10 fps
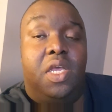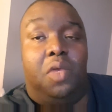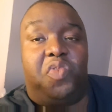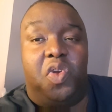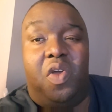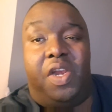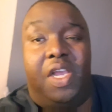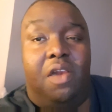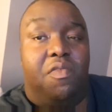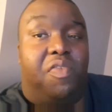If you're not an
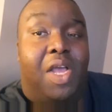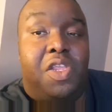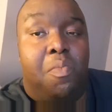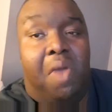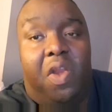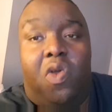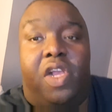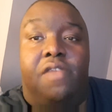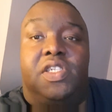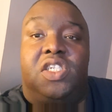England fan, you might not
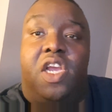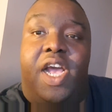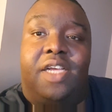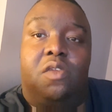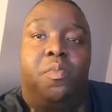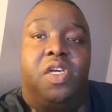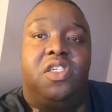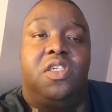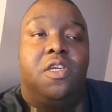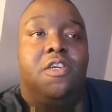give a shit as much.